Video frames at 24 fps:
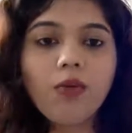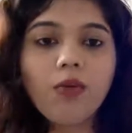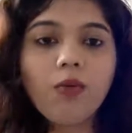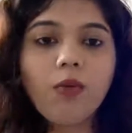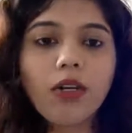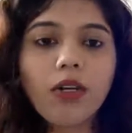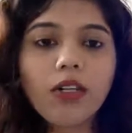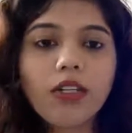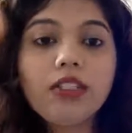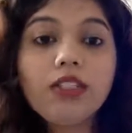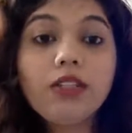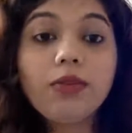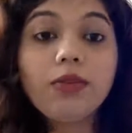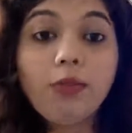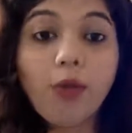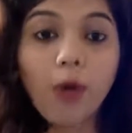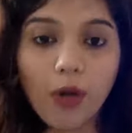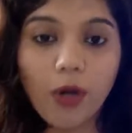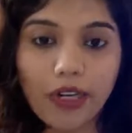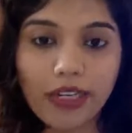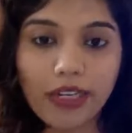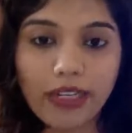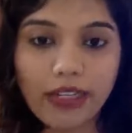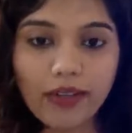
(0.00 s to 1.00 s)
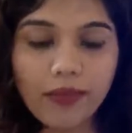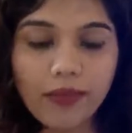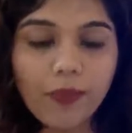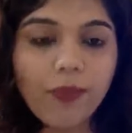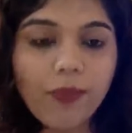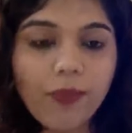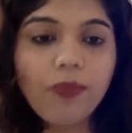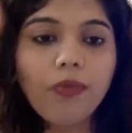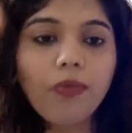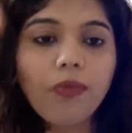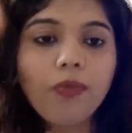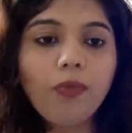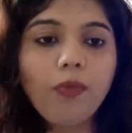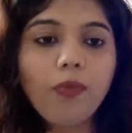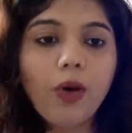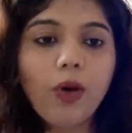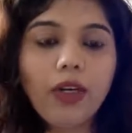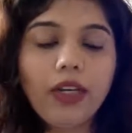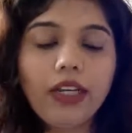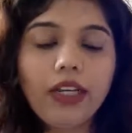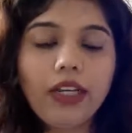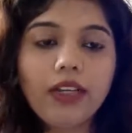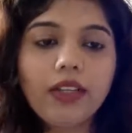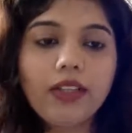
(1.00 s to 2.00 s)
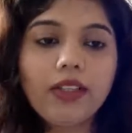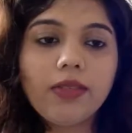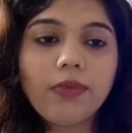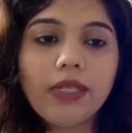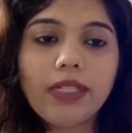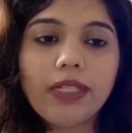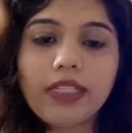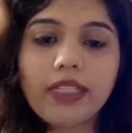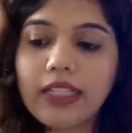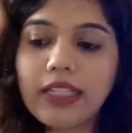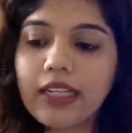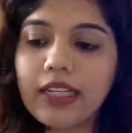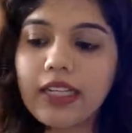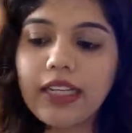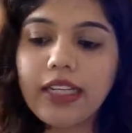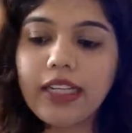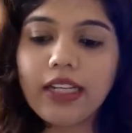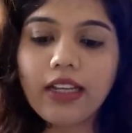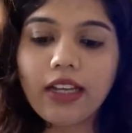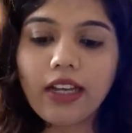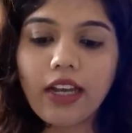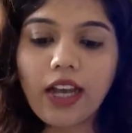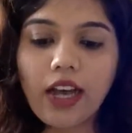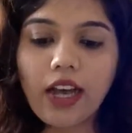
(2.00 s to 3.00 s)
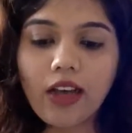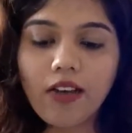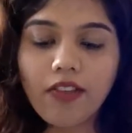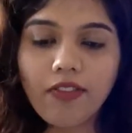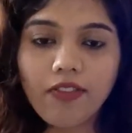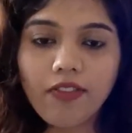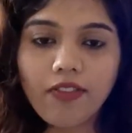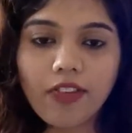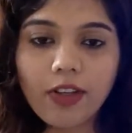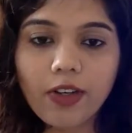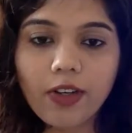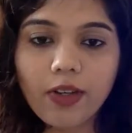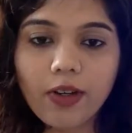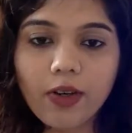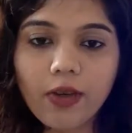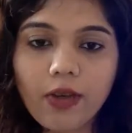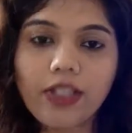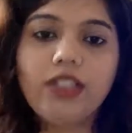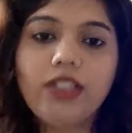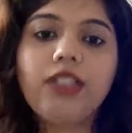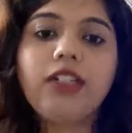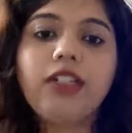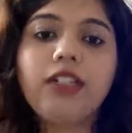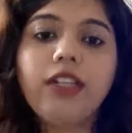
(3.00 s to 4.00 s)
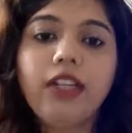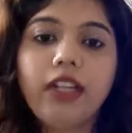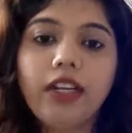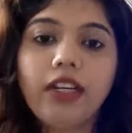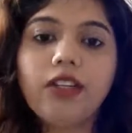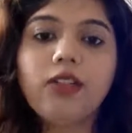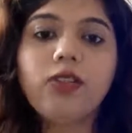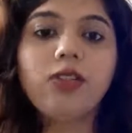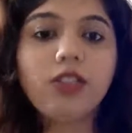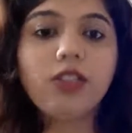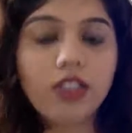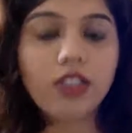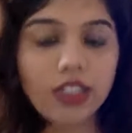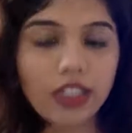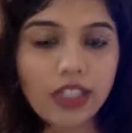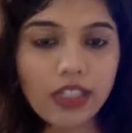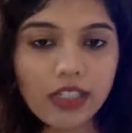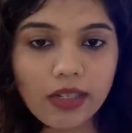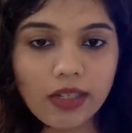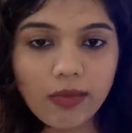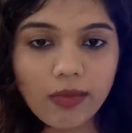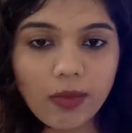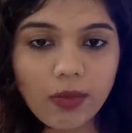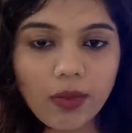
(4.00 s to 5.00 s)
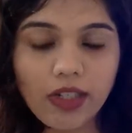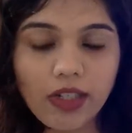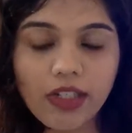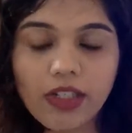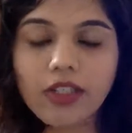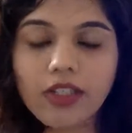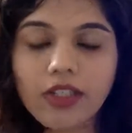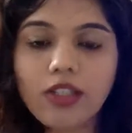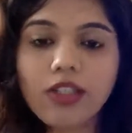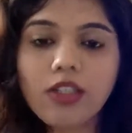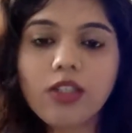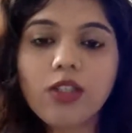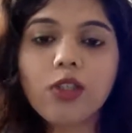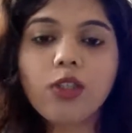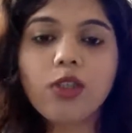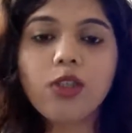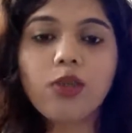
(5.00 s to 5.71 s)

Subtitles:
What is the body? Body is basically after your question, there are those three sub questions.